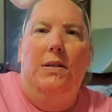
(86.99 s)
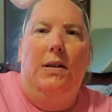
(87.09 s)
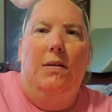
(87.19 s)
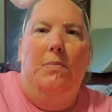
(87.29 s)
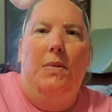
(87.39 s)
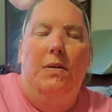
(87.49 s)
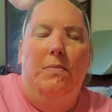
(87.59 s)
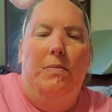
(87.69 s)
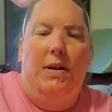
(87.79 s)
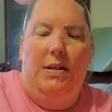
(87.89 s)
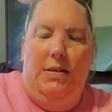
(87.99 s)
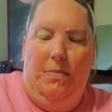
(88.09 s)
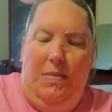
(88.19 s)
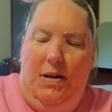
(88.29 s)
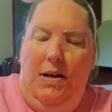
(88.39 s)
same
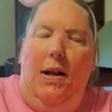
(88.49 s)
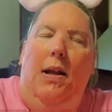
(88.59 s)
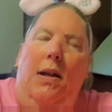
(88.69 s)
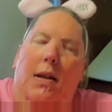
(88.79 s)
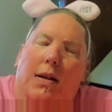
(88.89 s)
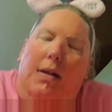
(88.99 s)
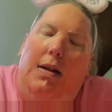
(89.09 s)
Mask Monday.